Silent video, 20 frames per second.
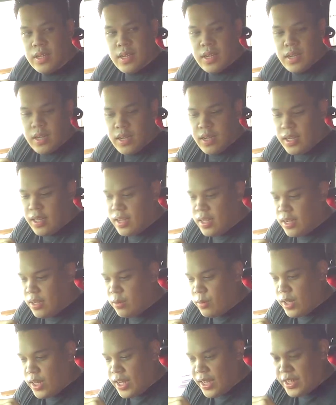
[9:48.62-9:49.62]

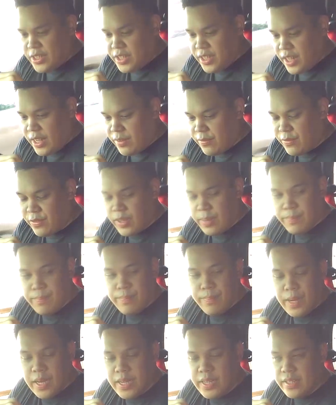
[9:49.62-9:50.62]
Well, I actually have
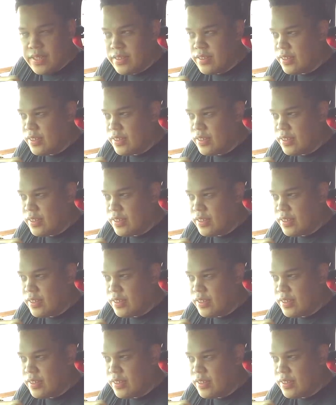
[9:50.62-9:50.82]
some bucket